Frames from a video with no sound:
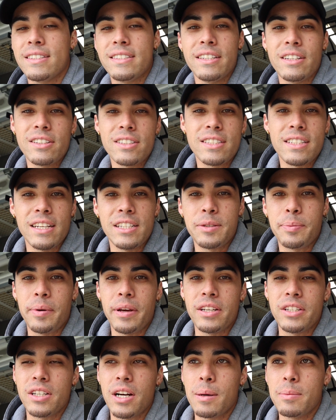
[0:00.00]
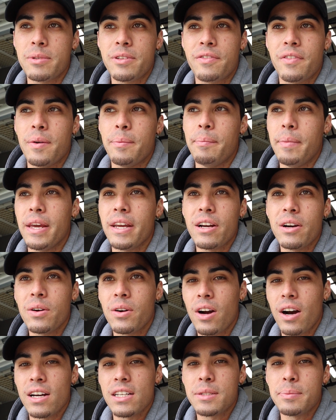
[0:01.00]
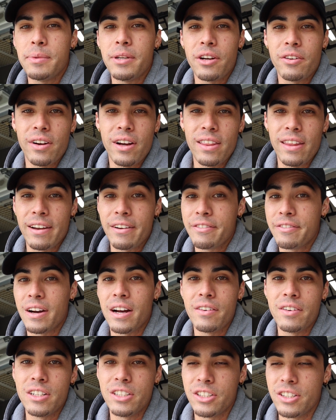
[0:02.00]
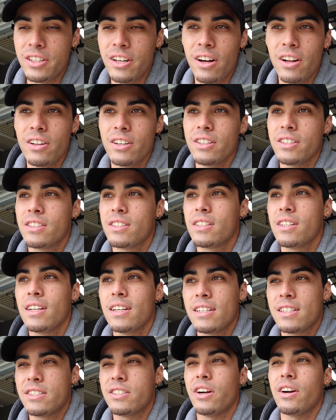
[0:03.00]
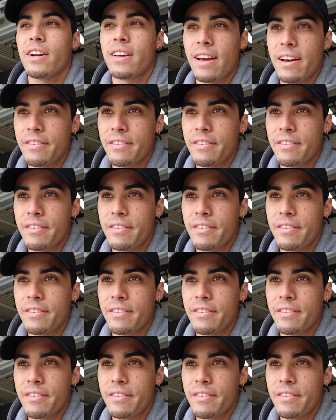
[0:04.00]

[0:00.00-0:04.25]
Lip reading: single stage paint jobs from Mako cost me around $500, starting